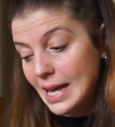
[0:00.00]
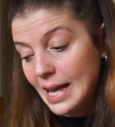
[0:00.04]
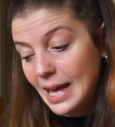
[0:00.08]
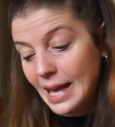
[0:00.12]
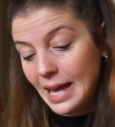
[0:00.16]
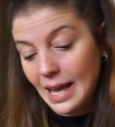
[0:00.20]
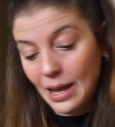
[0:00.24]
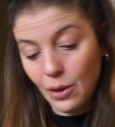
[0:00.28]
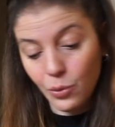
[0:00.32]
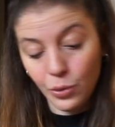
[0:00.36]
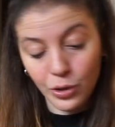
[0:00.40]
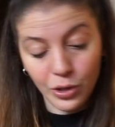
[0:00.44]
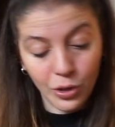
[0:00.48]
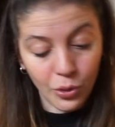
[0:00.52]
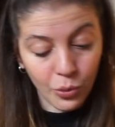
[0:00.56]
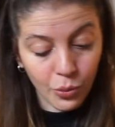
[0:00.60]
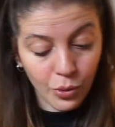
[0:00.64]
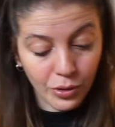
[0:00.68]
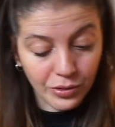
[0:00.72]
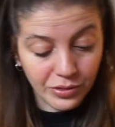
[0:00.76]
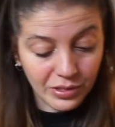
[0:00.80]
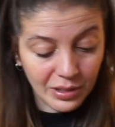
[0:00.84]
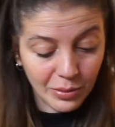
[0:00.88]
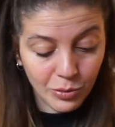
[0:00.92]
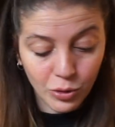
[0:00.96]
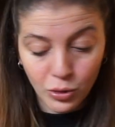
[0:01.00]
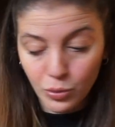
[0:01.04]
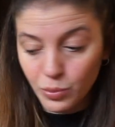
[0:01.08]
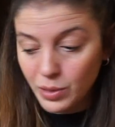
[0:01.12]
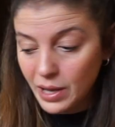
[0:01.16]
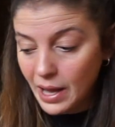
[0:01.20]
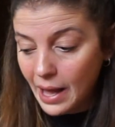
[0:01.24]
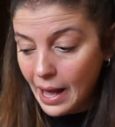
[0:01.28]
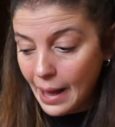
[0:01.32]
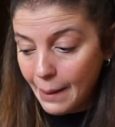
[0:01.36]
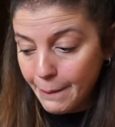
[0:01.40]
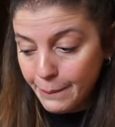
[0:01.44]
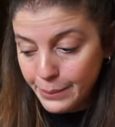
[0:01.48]
and we don't want him to be
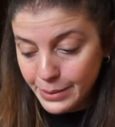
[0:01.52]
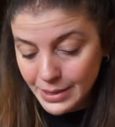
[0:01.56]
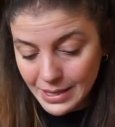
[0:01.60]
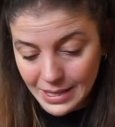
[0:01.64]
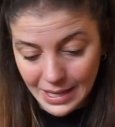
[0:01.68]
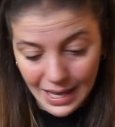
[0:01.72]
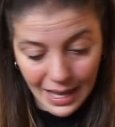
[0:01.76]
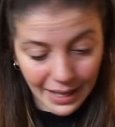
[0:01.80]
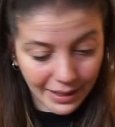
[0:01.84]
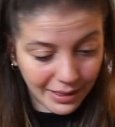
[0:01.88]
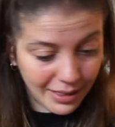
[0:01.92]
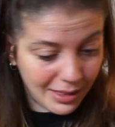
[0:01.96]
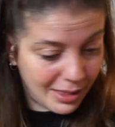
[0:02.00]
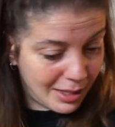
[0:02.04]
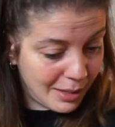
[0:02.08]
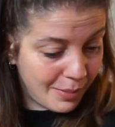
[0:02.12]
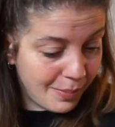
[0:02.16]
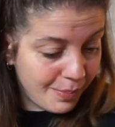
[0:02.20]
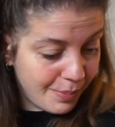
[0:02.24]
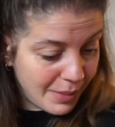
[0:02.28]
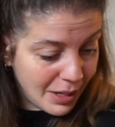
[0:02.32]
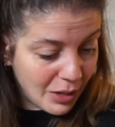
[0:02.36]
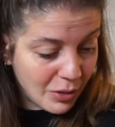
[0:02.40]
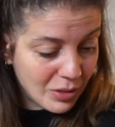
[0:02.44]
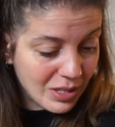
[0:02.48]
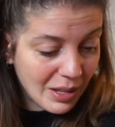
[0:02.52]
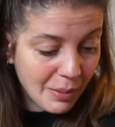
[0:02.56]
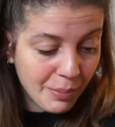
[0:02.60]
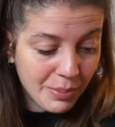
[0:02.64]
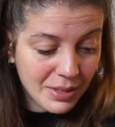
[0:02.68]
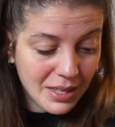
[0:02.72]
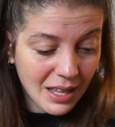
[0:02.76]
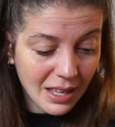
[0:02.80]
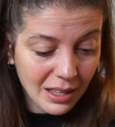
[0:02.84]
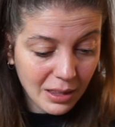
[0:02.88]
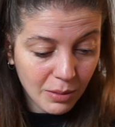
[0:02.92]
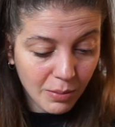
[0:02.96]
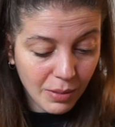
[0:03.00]
upset, because
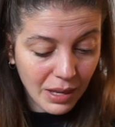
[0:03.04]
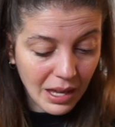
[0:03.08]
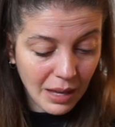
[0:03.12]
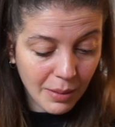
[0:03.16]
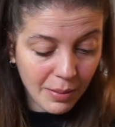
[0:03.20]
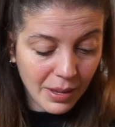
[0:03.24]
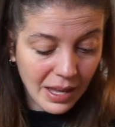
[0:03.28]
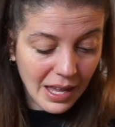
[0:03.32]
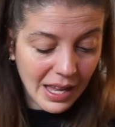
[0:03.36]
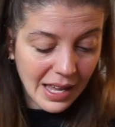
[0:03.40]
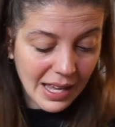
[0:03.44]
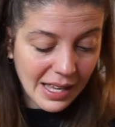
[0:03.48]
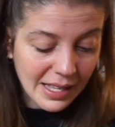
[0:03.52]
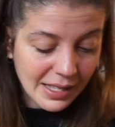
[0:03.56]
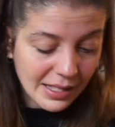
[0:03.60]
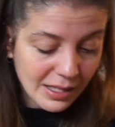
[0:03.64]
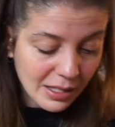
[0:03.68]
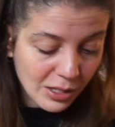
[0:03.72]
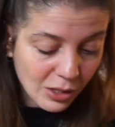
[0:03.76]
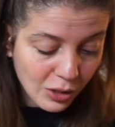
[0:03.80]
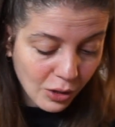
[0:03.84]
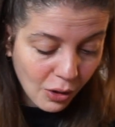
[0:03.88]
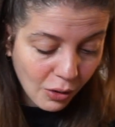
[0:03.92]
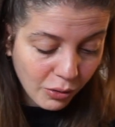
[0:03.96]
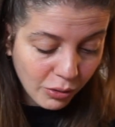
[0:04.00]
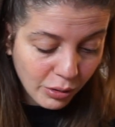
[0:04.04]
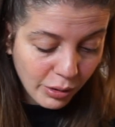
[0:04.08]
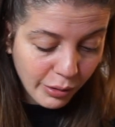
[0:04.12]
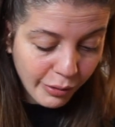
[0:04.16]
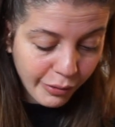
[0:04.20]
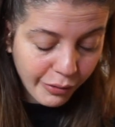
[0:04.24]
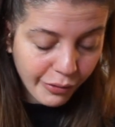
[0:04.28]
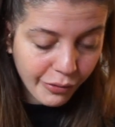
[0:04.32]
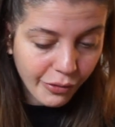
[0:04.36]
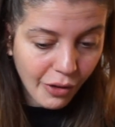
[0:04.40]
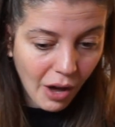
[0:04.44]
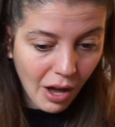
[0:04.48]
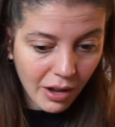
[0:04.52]
upset baby is not
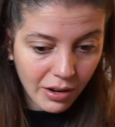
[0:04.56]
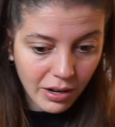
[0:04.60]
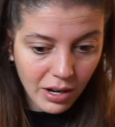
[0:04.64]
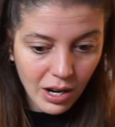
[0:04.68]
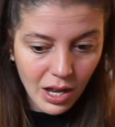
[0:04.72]
fun.